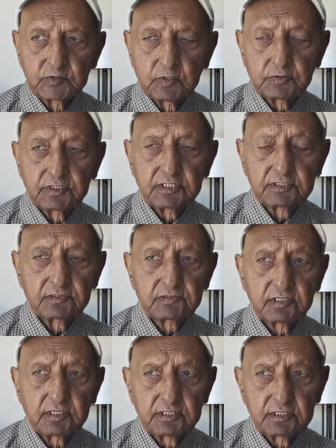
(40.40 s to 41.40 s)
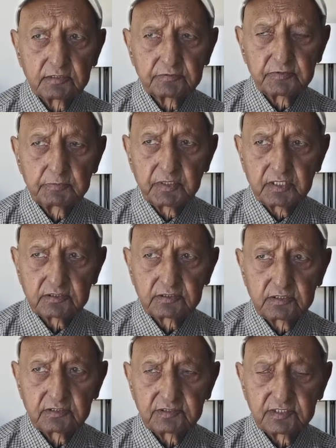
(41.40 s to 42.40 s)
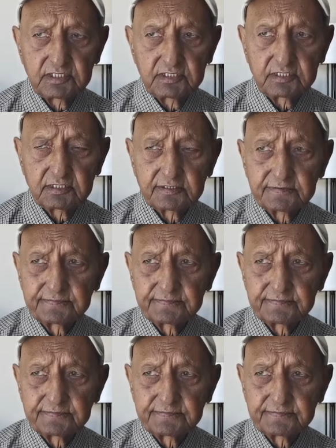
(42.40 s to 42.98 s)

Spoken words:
On the other side of the Marshall Street,